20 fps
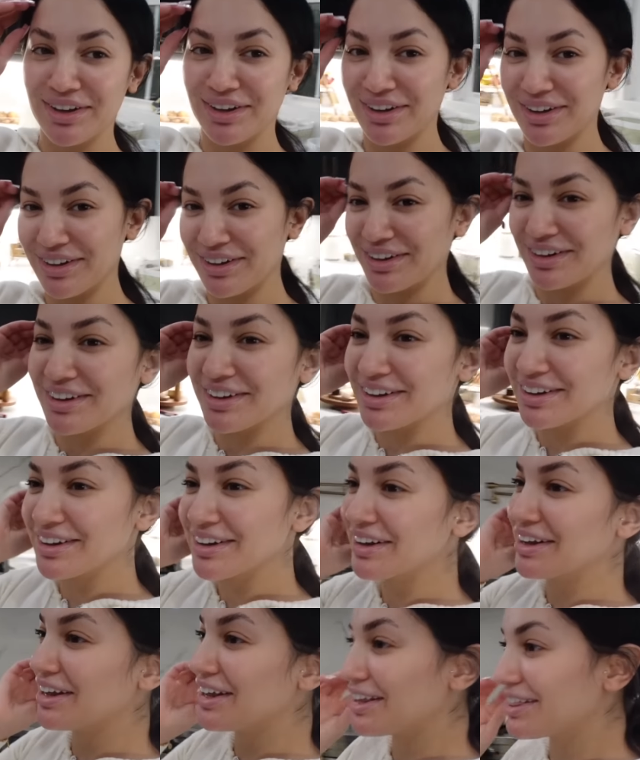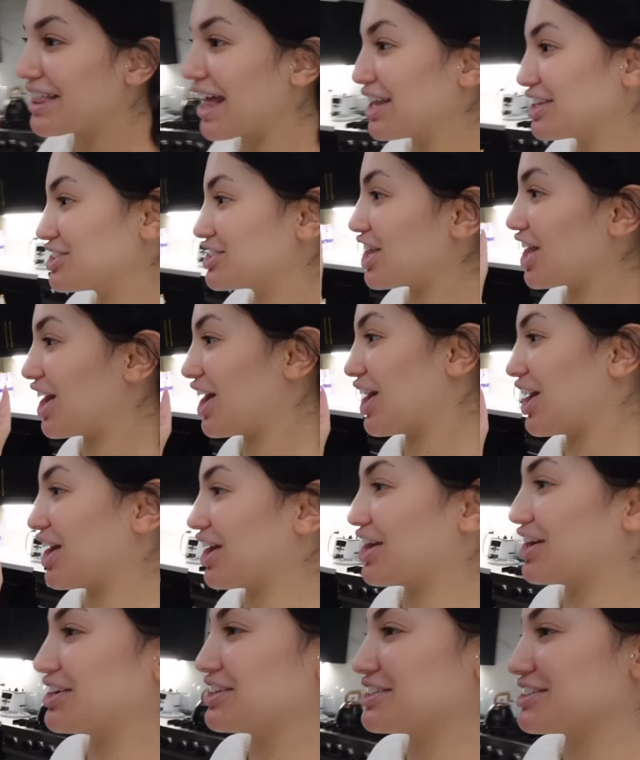know someone's going to be like, that's not
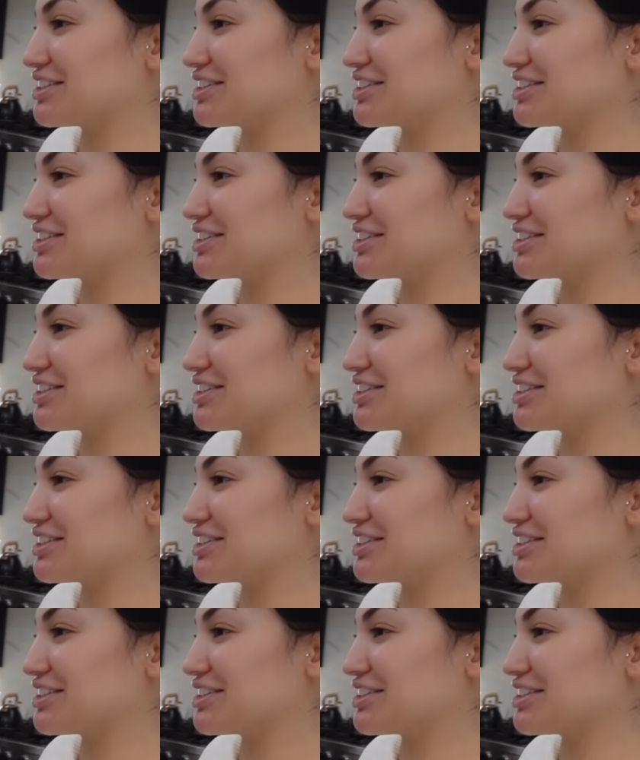hers.